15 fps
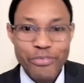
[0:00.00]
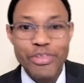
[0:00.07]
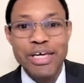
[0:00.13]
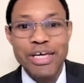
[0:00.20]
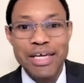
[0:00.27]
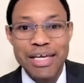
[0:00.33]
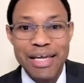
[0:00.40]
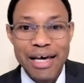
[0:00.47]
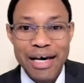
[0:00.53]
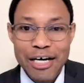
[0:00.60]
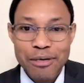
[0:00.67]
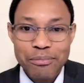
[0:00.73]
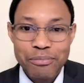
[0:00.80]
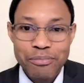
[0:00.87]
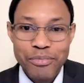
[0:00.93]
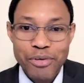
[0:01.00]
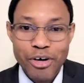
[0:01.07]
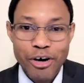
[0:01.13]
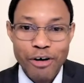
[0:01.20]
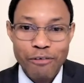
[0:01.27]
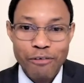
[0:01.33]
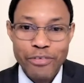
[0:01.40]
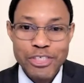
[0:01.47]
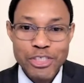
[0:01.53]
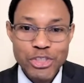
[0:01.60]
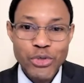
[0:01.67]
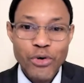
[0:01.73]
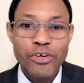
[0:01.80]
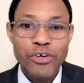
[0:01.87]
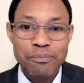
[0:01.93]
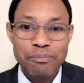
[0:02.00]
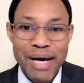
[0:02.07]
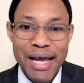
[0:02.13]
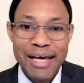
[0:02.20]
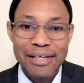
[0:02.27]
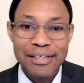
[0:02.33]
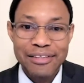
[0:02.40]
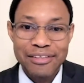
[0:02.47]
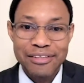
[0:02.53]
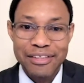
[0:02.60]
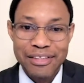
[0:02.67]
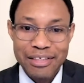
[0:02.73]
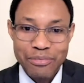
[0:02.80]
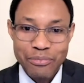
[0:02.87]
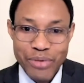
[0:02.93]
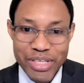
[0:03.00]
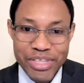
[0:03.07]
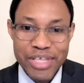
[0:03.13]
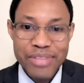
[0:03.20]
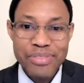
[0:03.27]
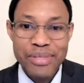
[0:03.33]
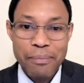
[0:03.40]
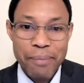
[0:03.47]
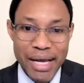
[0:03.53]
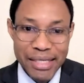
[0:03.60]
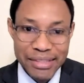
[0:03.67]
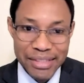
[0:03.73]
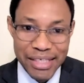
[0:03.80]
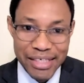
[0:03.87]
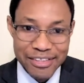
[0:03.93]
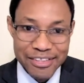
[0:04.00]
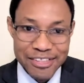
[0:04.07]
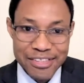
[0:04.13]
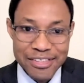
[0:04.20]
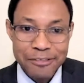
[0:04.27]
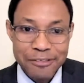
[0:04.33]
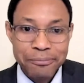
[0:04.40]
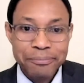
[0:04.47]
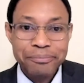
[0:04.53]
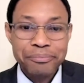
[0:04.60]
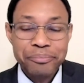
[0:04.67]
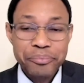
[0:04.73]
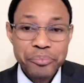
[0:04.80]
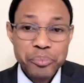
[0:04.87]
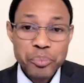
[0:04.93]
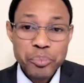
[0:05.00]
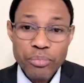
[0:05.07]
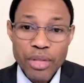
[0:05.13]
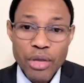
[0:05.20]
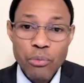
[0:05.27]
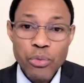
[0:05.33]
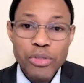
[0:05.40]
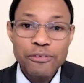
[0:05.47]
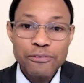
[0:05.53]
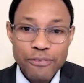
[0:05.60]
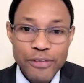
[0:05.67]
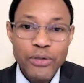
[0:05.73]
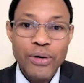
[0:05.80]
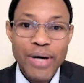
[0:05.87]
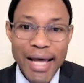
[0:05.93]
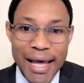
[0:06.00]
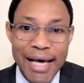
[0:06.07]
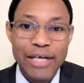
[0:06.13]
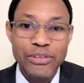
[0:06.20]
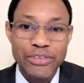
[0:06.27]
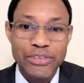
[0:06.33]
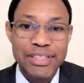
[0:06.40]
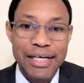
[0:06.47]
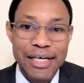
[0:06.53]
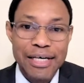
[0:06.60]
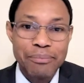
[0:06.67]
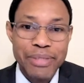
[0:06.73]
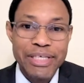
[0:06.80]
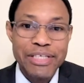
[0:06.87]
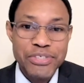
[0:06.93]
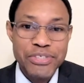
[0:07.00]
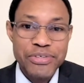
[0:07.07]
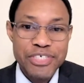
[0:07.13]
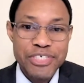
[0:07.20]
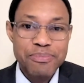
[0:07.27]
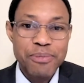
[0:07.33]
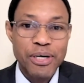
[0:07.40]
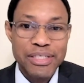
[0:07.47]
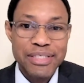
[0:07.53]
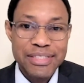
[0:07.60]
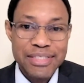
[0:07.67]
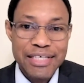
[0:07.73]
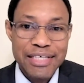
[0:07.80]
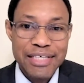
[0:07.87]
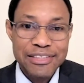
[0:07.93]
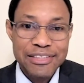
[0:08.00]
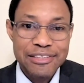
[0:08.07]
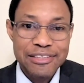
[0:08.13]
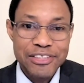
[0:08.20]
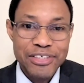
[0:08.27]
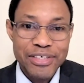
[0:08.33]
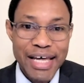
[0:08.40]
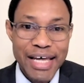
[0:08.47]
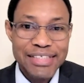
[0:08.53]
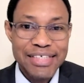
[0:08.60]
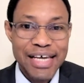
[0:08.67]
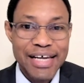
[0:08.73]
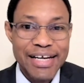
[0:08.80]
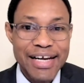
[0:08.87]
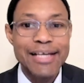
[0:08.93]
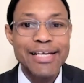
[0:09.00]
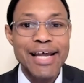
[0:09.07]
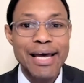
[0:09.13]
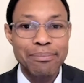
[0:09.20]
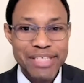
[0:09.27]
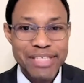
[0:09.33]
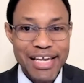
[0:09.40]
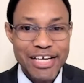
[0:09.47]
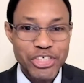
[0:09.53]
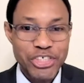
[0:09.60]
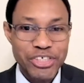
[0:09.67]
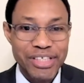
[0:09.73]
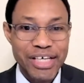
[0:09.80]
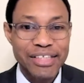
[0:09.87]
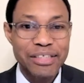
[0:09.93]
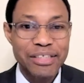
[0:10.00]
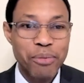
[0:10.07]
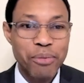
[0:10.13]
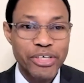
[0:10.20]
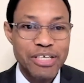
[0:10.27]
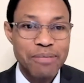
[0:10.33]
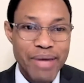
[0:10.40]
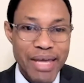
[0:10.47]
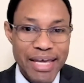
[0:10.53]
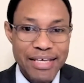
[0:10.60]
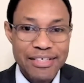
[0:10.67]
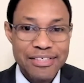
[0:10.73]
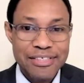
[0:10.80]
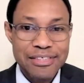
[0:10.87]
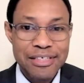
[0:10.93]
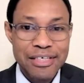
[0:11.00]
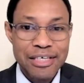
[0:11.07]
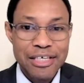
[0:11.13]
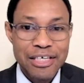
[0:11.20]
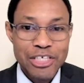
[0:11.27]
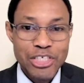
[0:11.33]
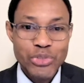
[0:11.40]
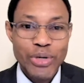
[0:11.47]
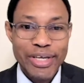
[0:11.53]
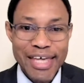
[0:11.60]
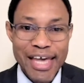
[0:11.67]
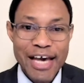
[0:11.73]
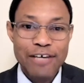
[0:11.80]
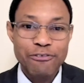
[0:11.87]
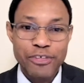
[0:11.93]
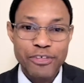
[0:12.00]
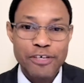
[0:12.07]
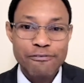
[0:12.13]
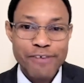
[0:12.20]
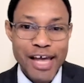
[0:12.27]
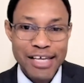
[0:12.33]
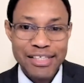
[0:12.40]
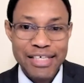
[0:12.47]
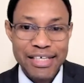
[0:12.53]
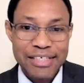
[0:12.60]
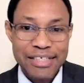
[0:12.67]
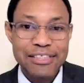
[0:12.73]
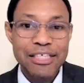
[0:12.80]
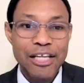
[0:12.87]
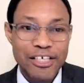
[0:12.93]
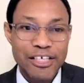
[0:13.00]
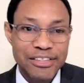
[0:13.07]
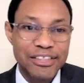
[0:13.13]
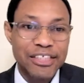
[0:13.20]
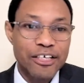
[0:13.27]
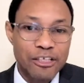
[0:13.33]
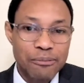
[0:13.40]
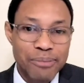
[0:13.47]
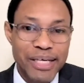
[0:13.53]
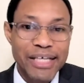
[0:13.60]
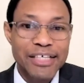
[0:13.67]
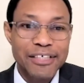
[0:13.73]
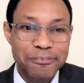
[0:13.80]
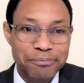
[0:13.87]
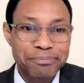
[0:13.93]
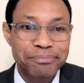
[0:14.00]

the stored bile within the bile ducts will flow out into the small intestine. So that's an adaptation that the body makes to account for the fact that it's lost the gallbladder.